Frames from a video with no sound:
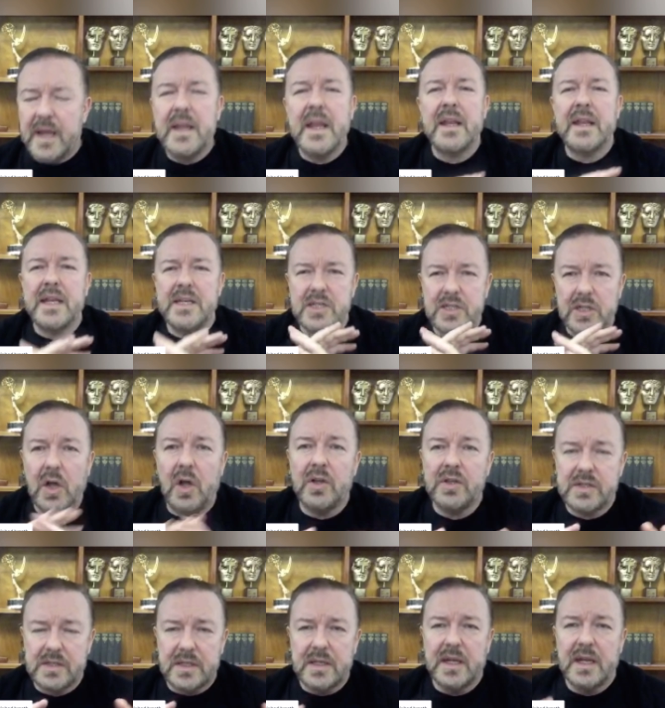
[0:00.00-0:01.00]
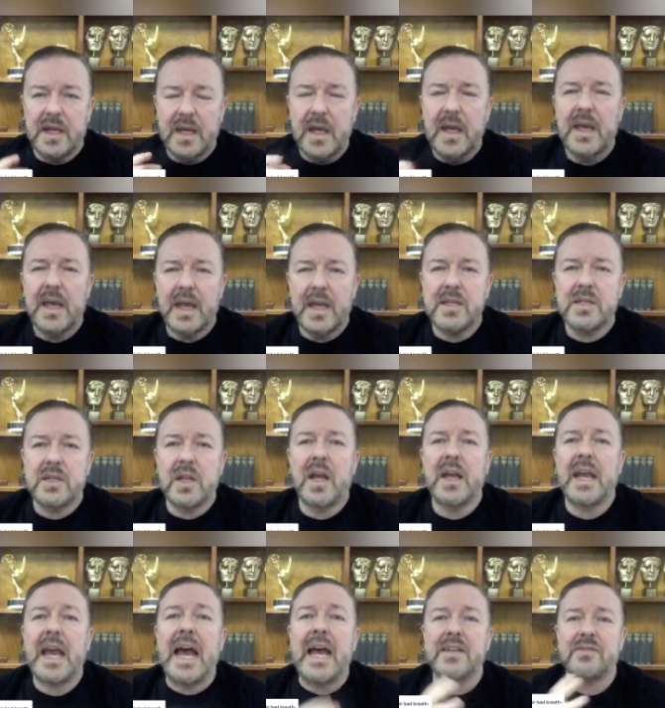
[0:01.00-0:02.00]
There's lots. It's like
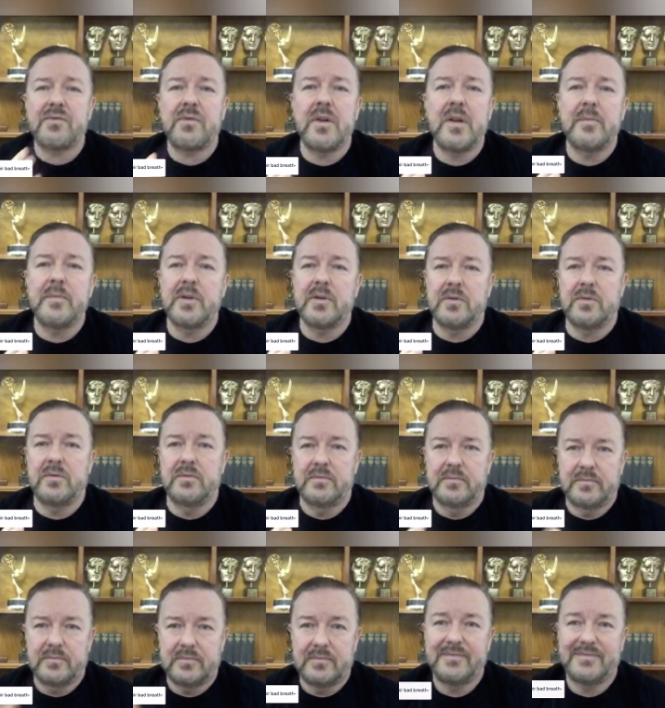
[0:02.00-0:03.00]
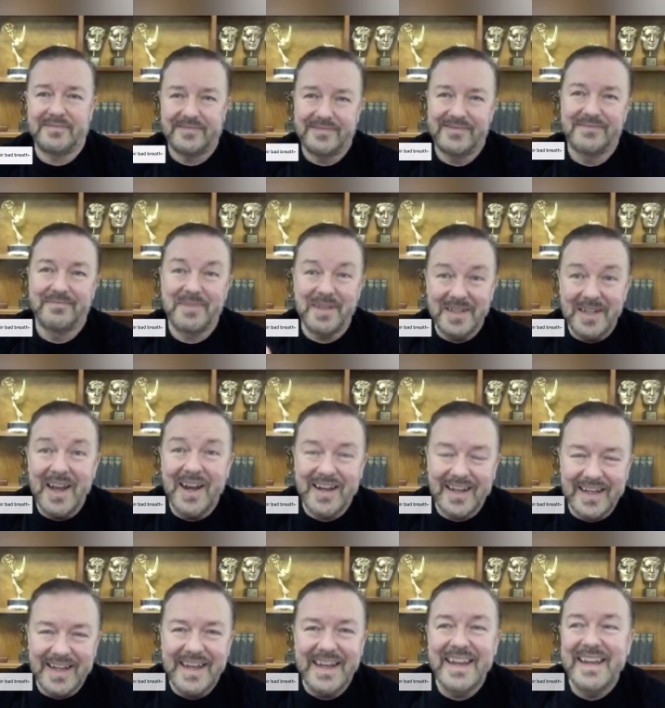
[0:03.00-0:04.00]
astronomical, but
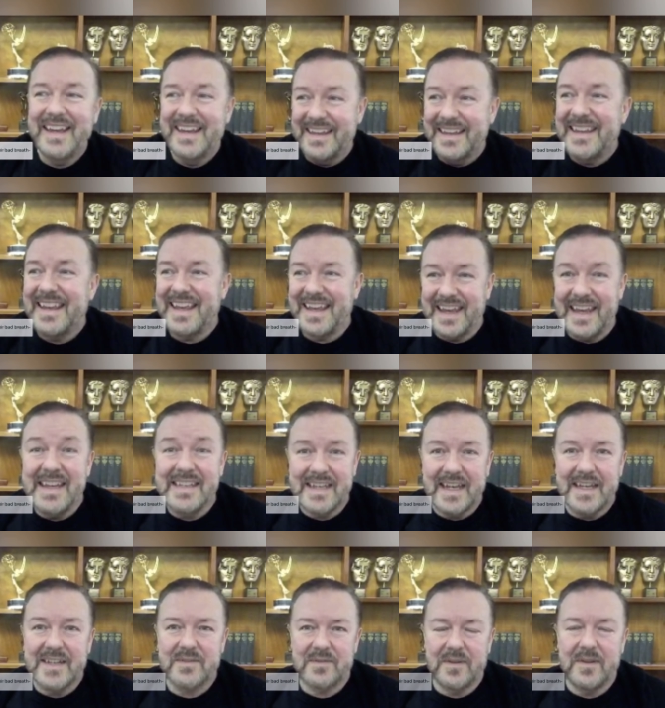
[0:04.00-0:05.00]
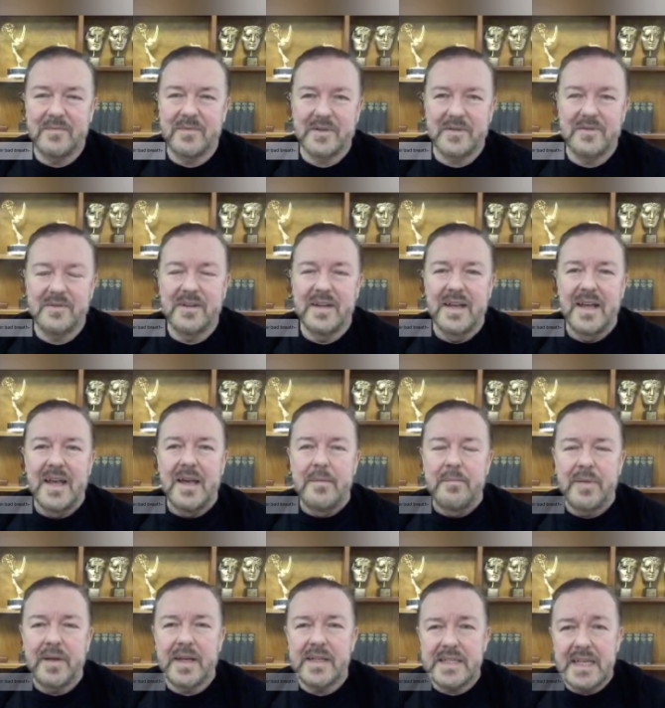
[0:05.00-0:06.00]
luckily it is astronomical
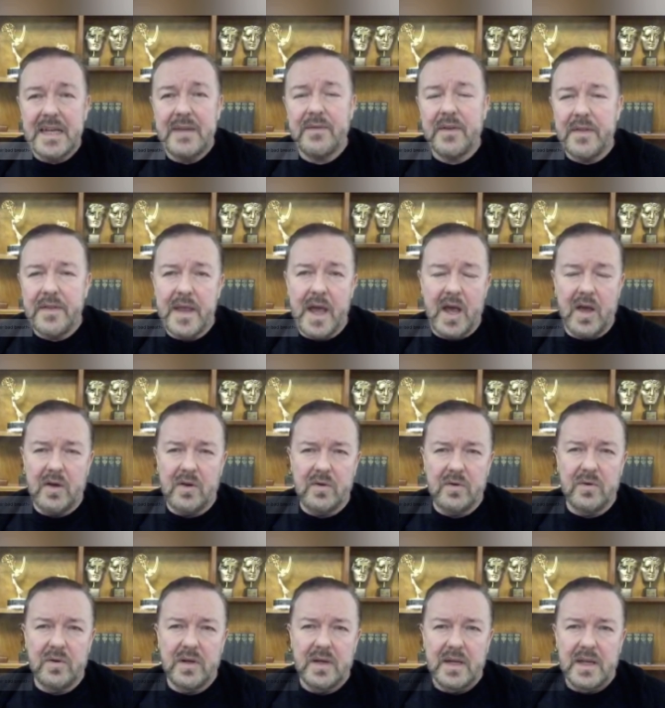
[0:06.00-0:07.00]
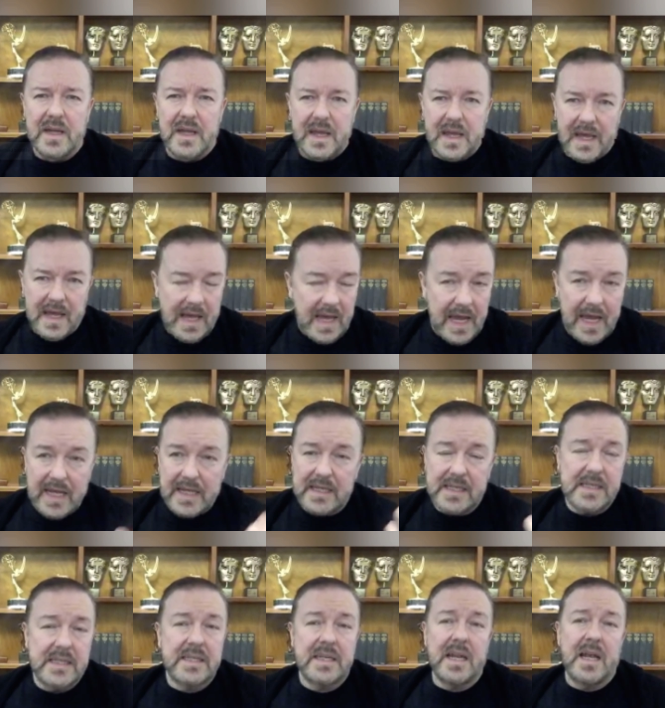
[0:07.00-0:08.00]
because even though
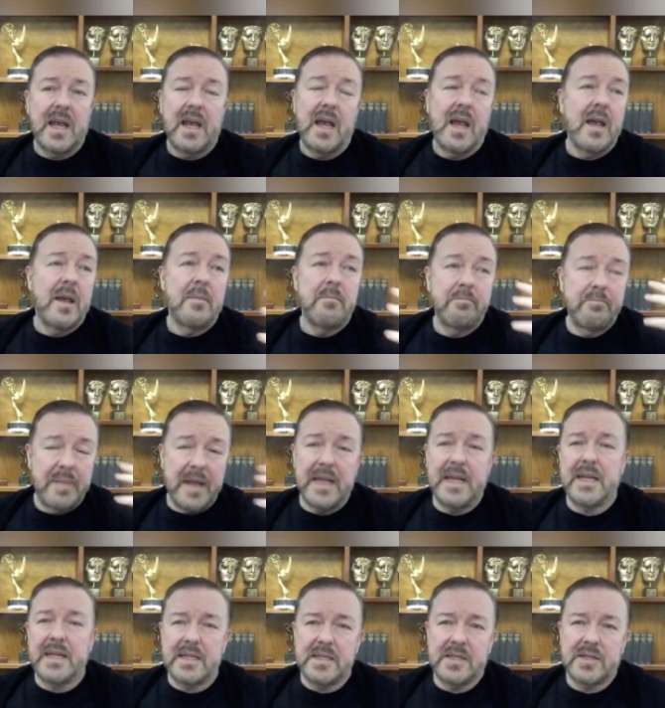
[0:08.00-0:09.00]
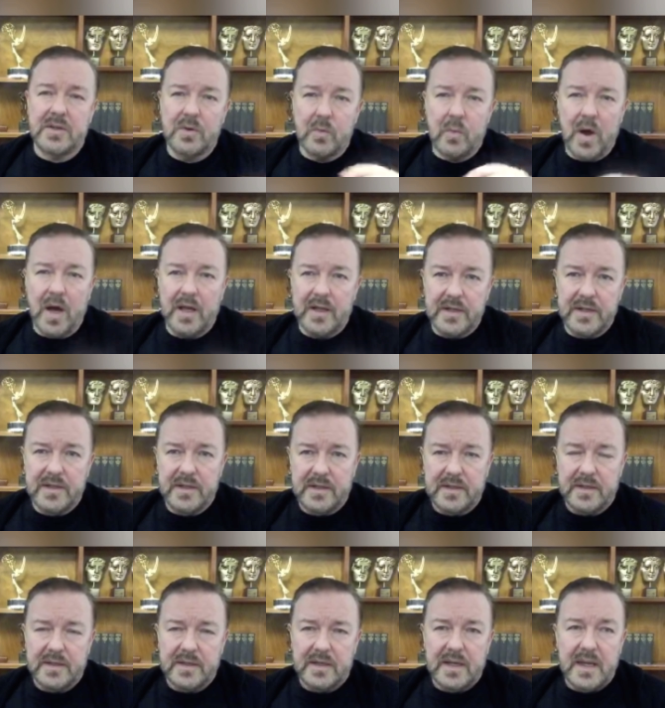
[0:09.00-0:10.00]
it's billions to one,
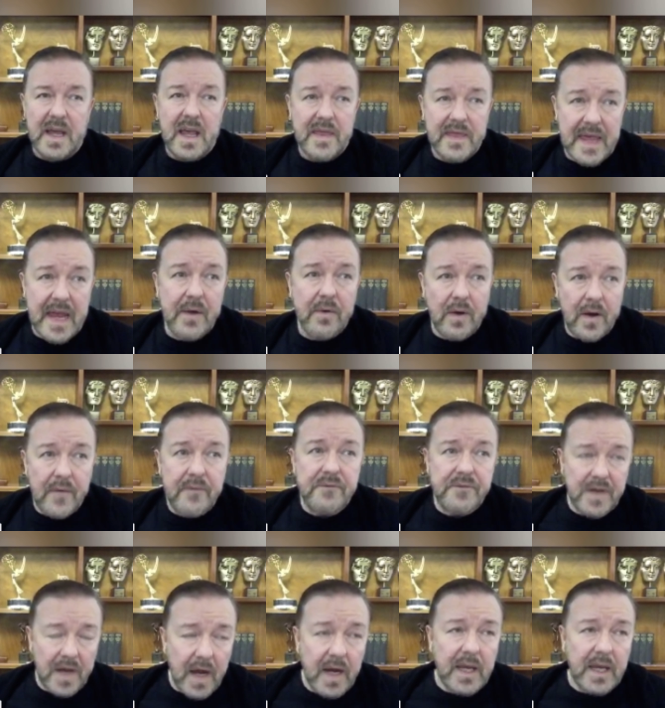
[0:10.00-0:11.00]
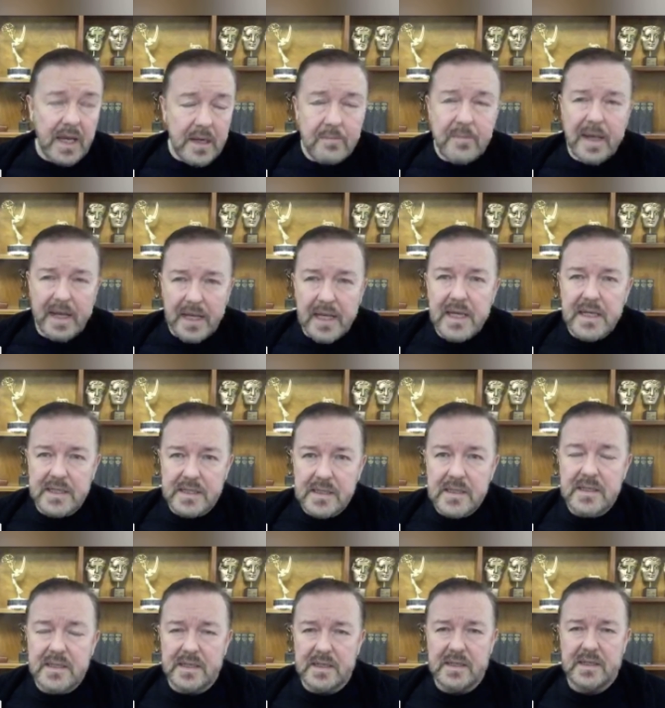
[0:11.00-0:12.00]
there are fucking
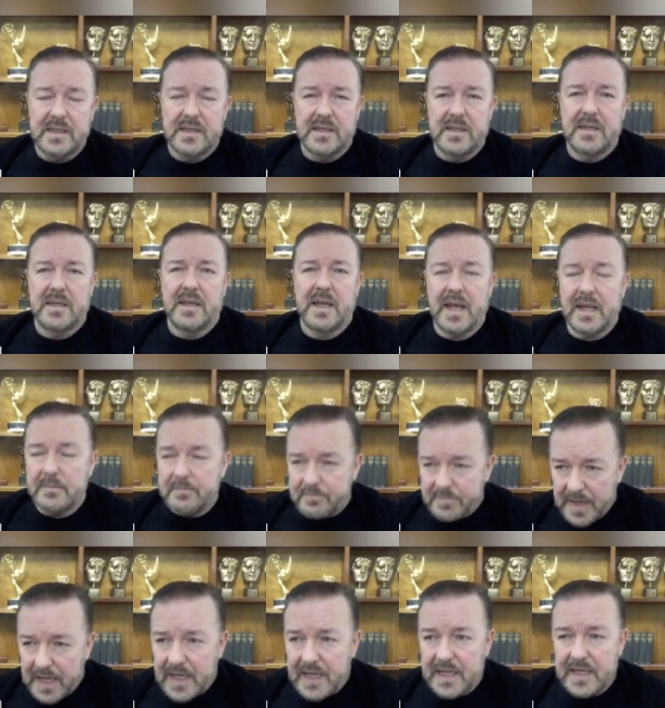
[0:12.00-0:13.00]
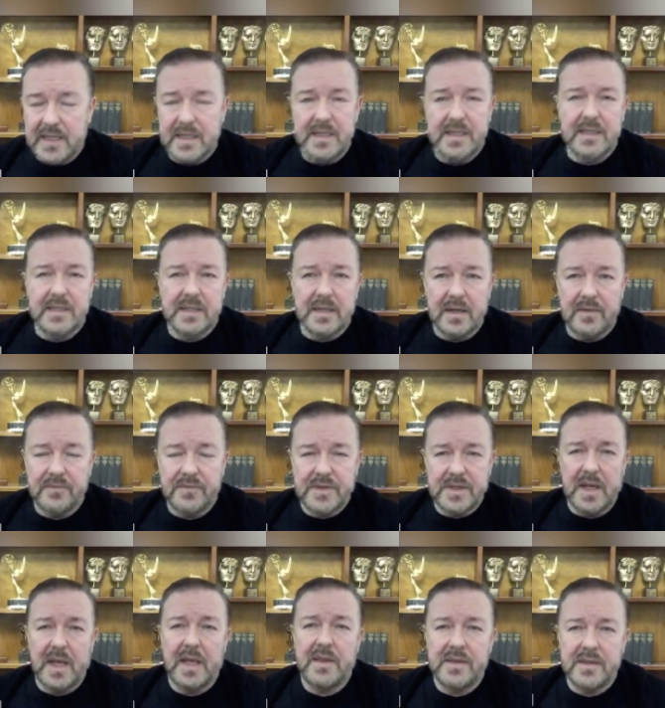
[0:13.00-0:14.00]
billions and billions of
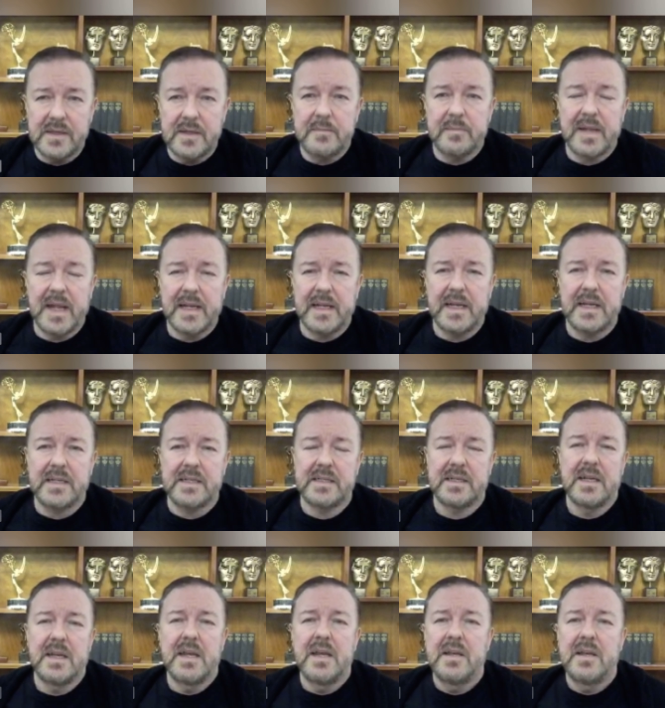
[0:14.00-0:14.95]
suns and planets.